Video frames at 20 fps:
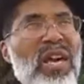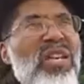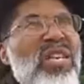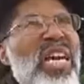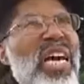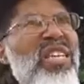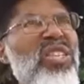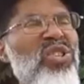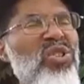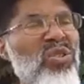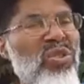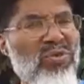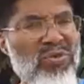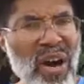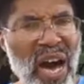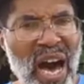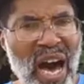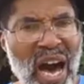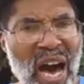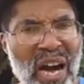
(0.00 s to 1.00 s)

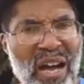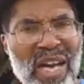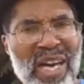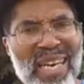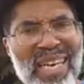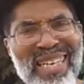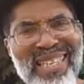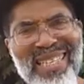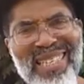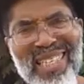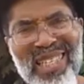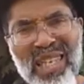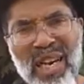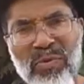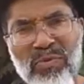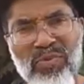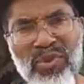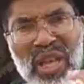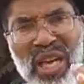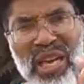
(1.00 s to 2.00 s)
Teshuvah is
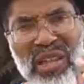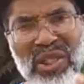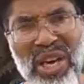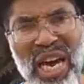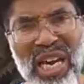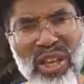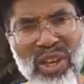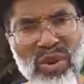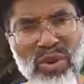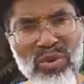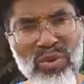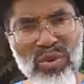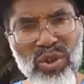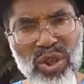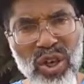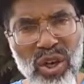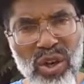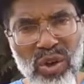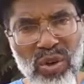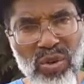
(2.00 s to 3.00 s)
something that you
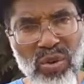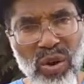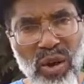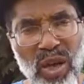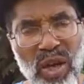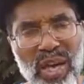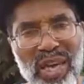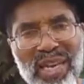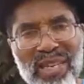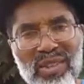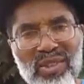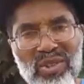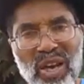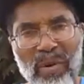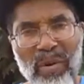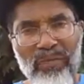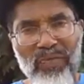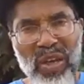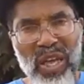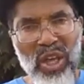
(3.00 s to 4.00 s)
do, is
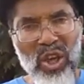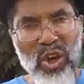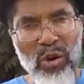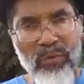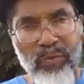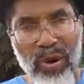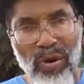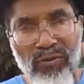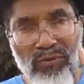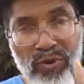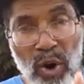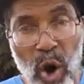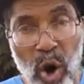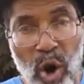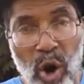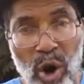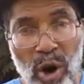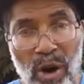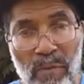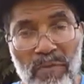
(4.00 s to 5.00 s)
something you
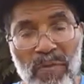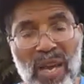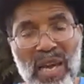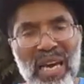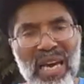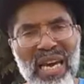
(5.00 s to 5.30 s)
perform.